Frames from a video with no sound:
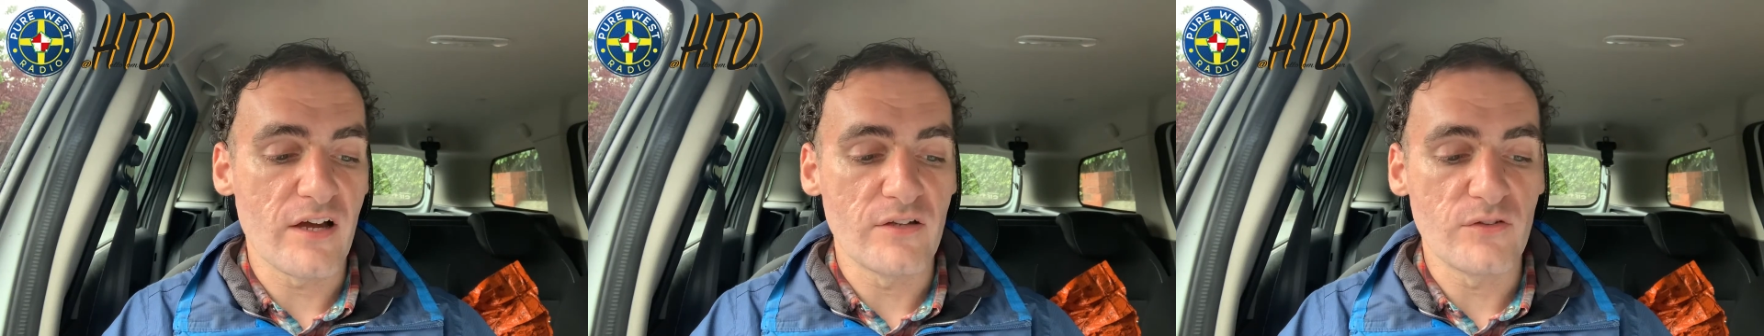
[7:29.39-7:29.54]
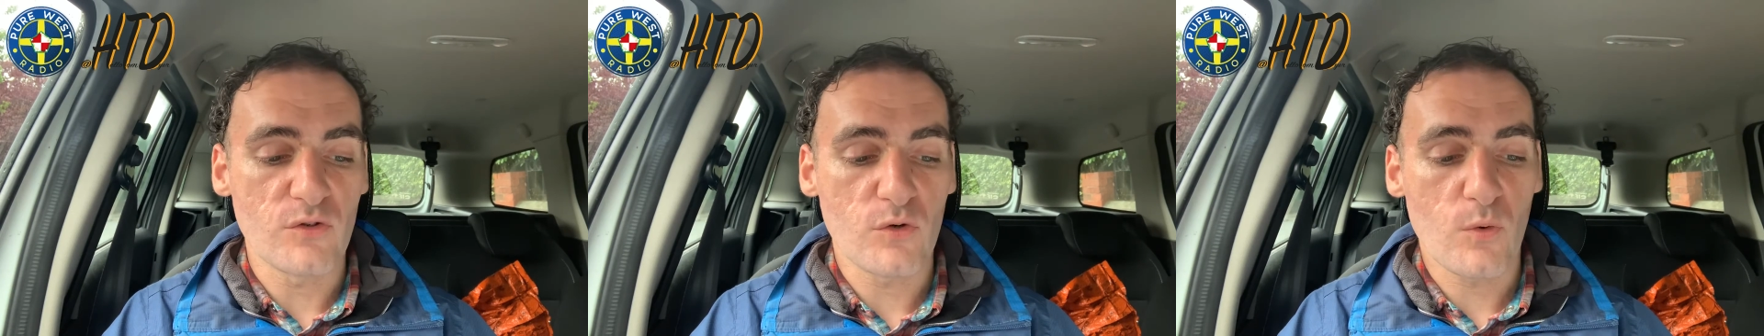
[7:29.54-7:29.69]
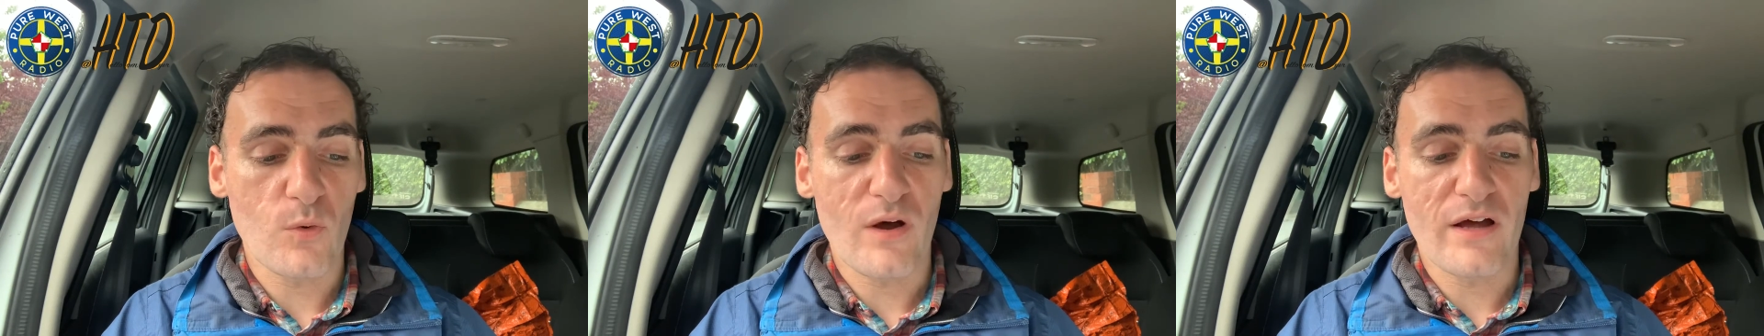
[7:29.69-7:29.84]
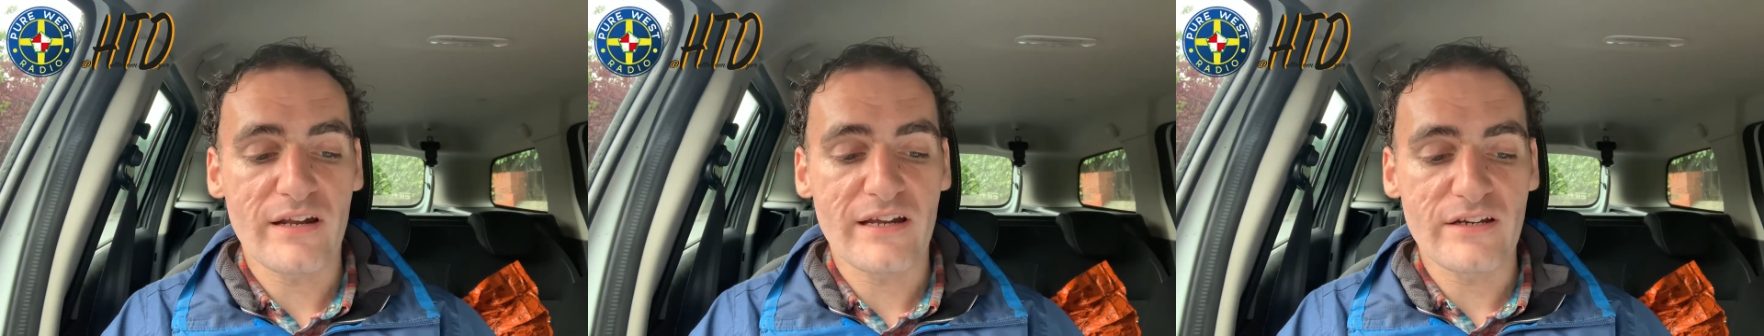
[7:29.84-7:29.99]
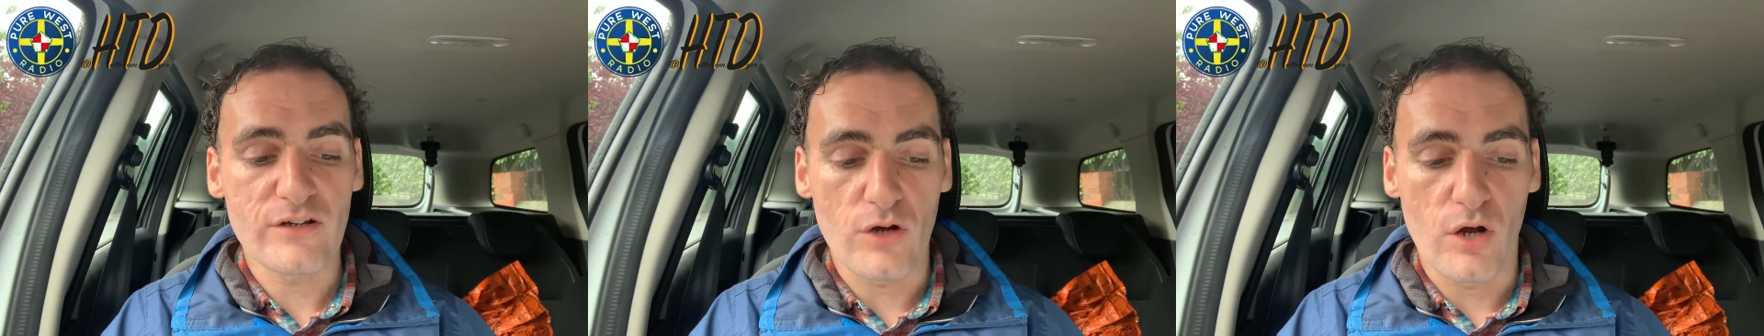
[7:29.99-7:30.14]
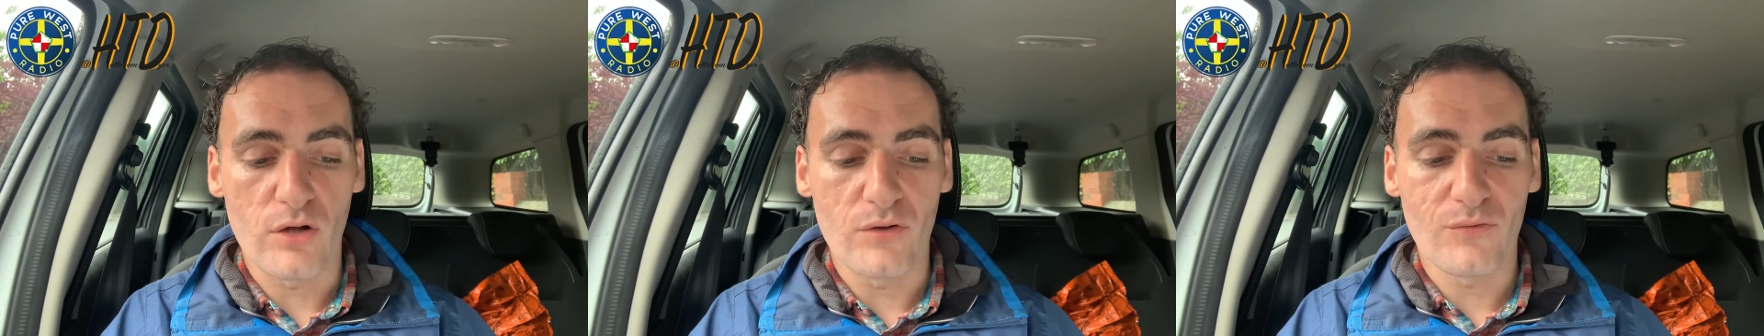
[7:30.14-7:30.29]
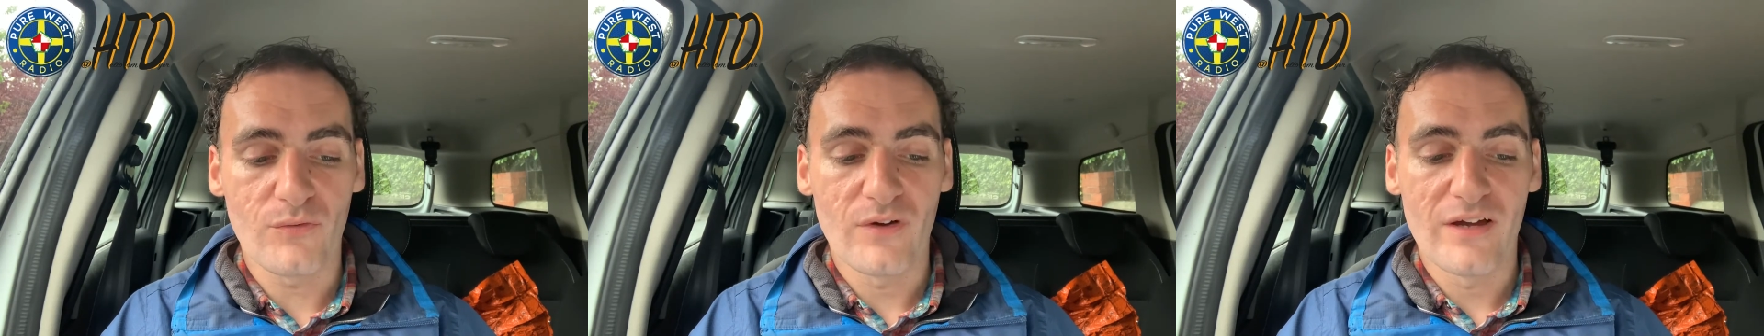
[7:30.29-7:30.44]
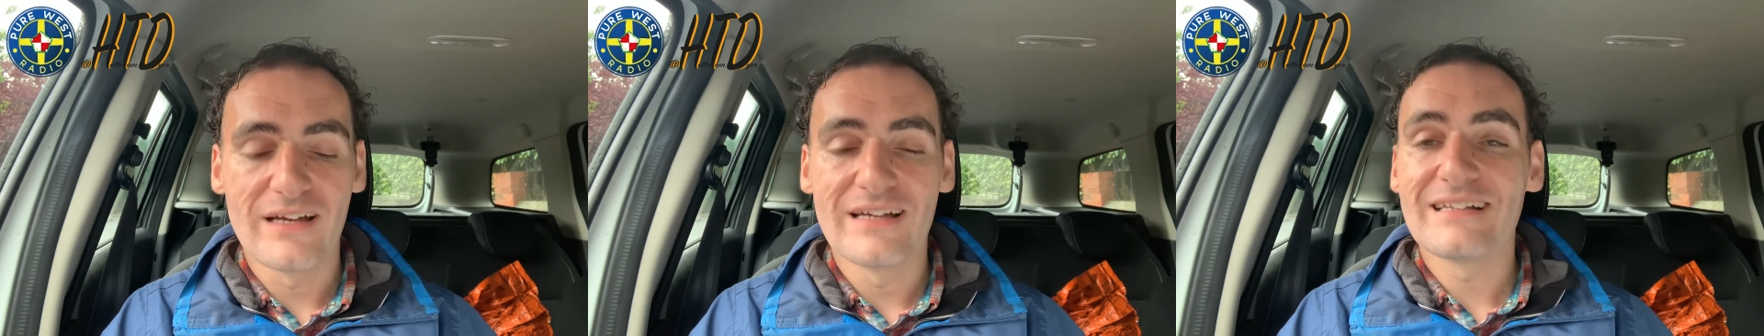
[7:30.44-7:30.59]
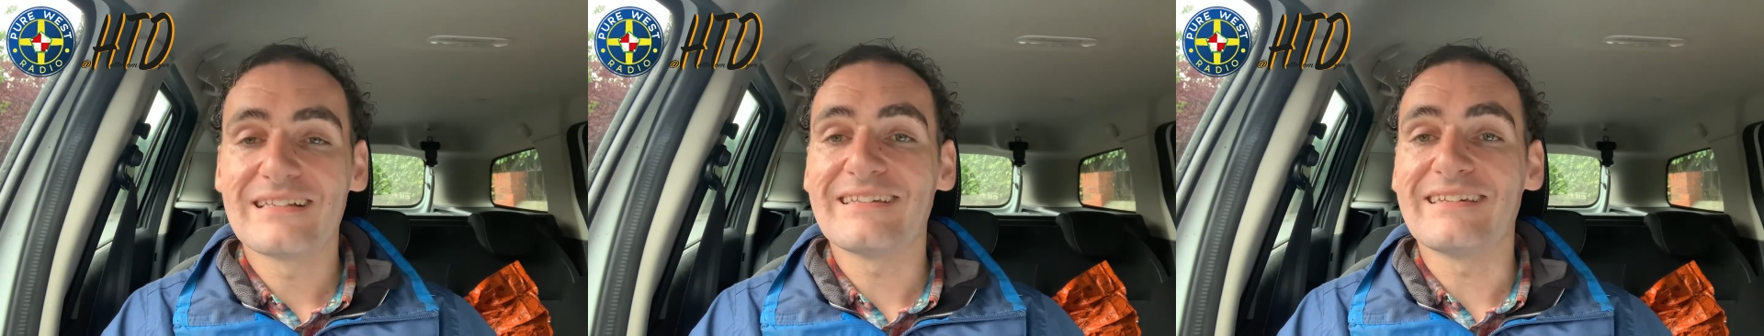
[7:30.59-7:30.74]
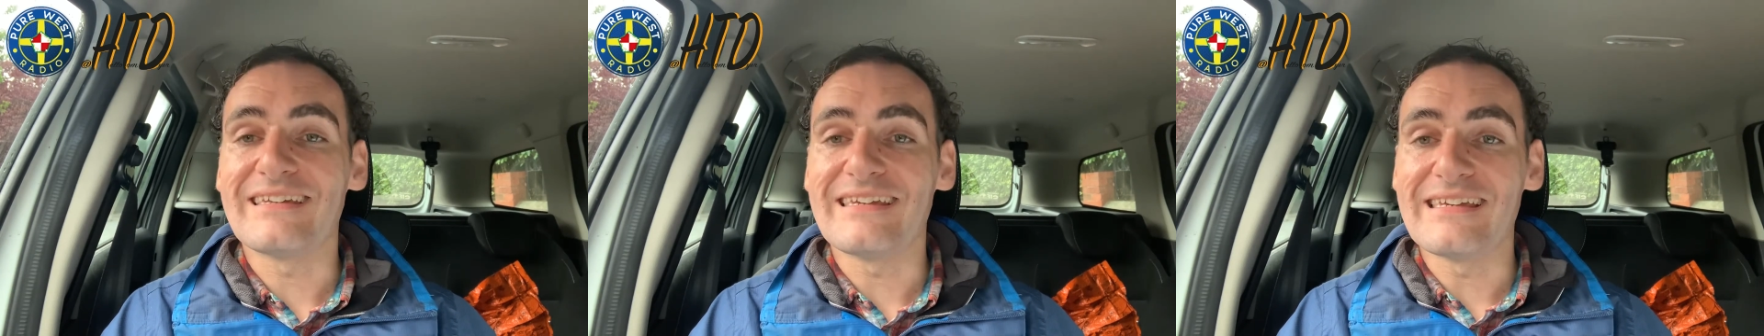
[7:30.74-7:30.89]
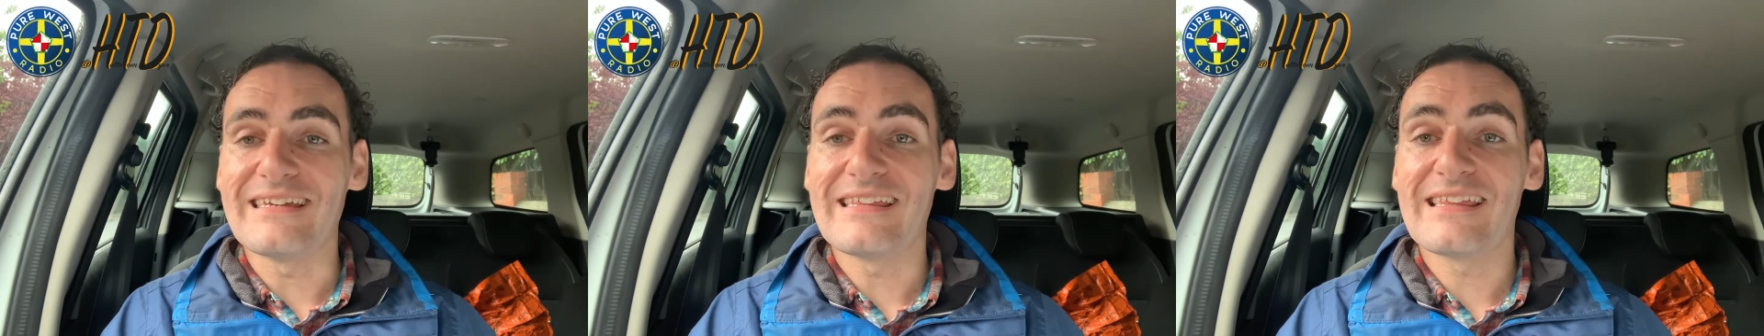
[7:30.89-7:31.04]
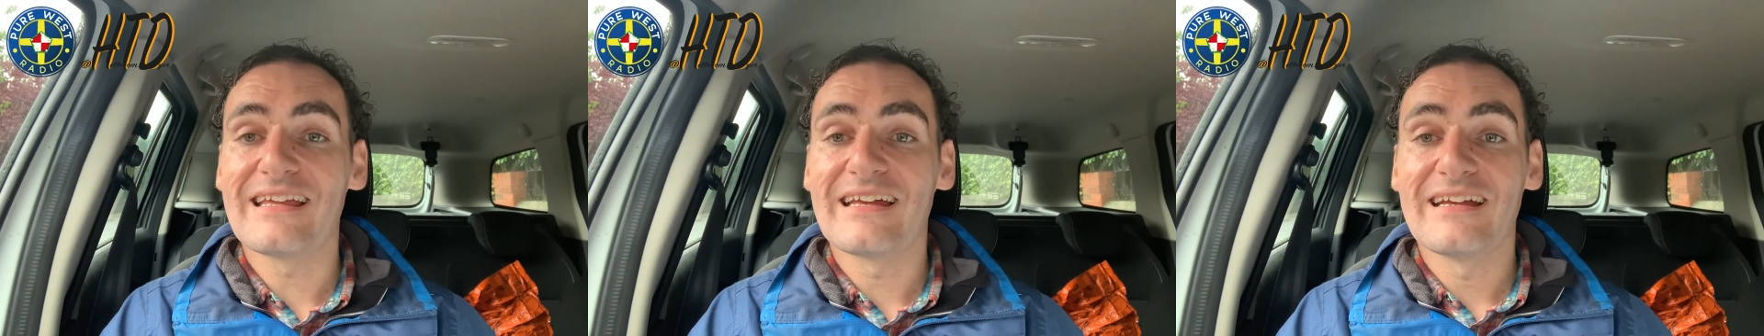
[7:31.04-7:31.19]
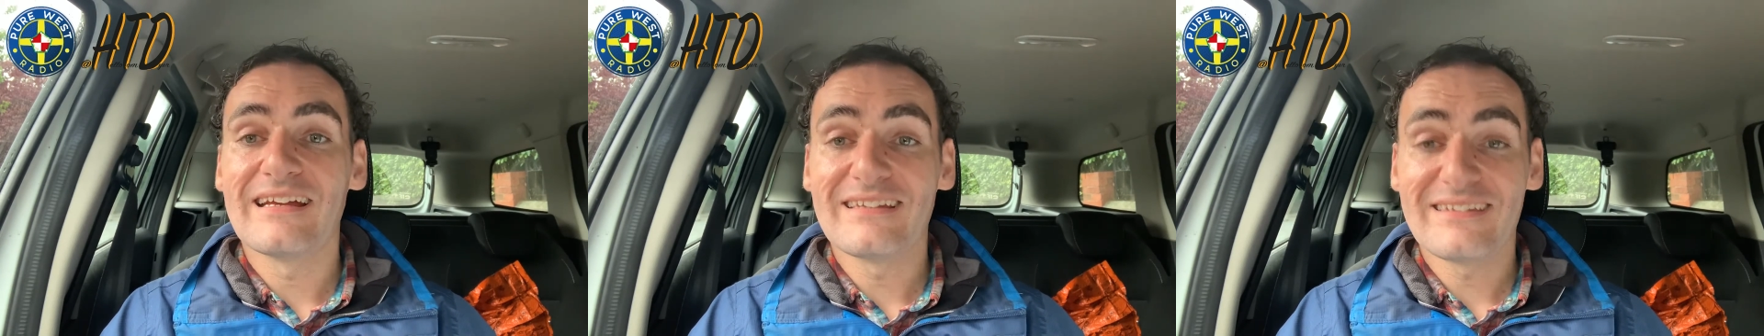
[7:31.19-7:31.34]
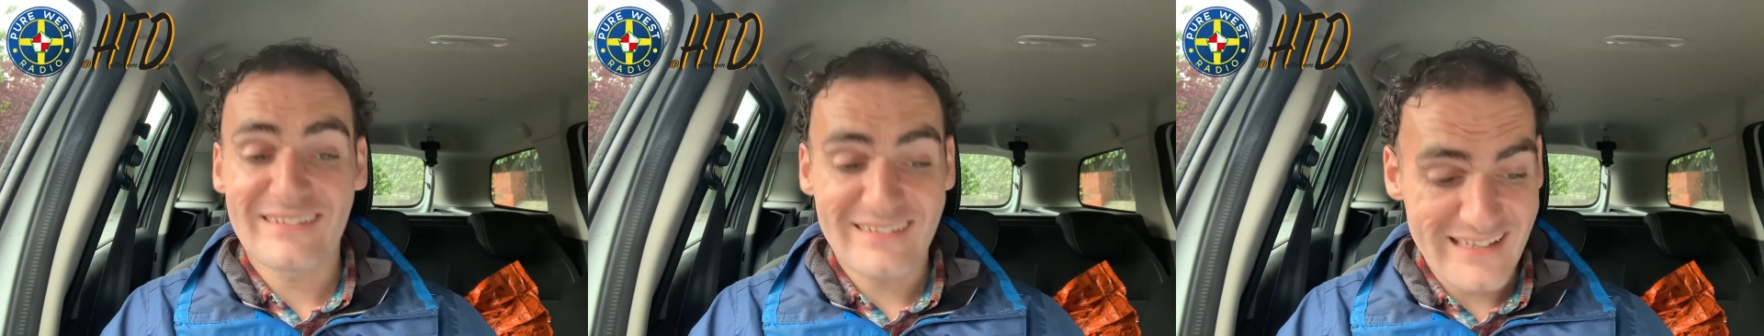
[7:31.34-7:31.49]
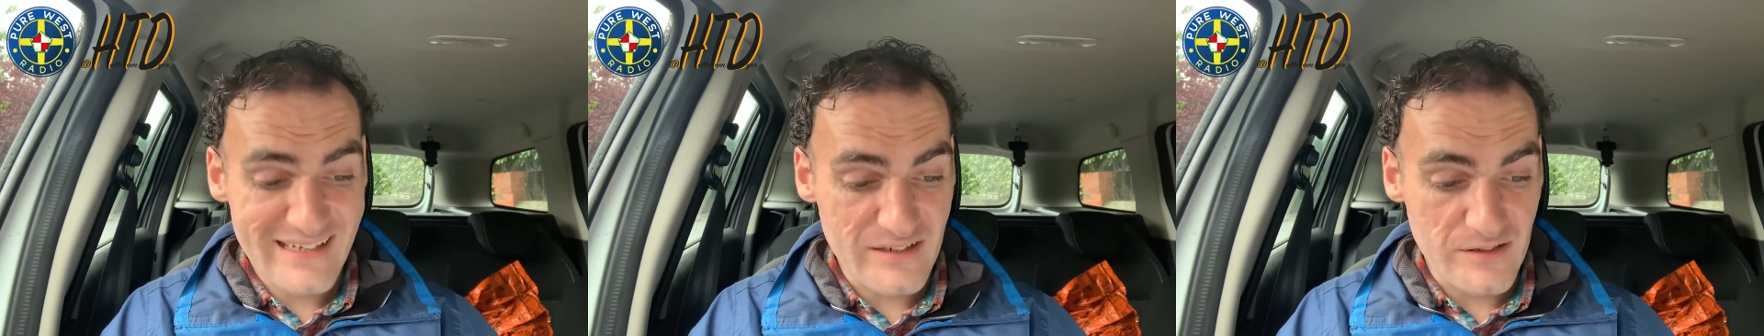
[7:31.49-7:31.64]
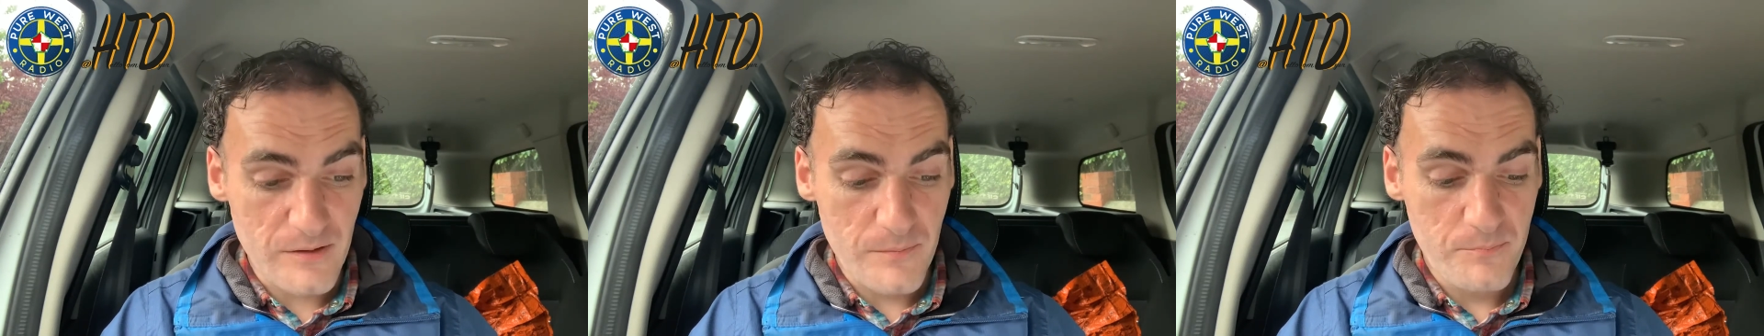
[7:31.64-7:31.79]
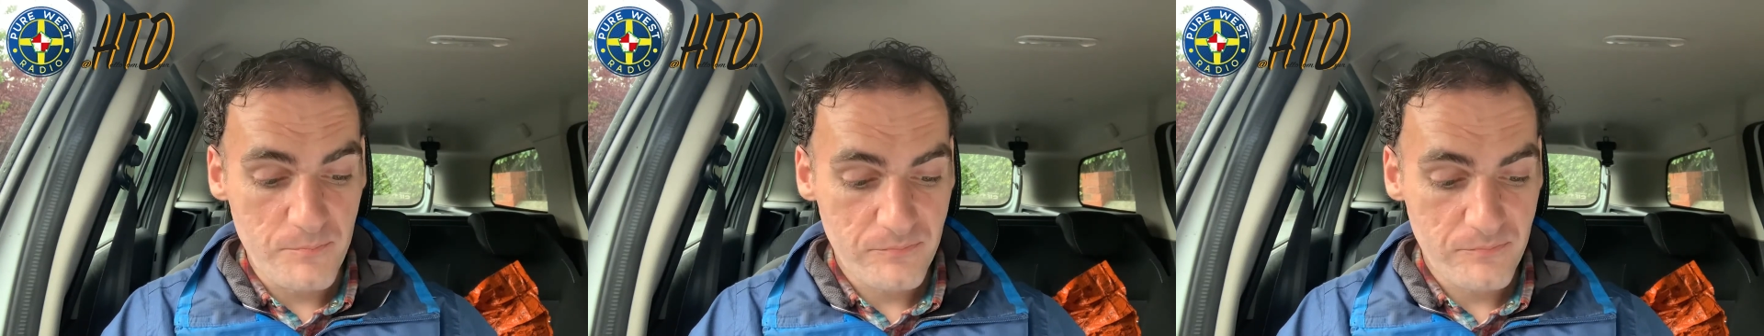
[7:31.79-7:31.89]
yn chwarae golf dydd Sul.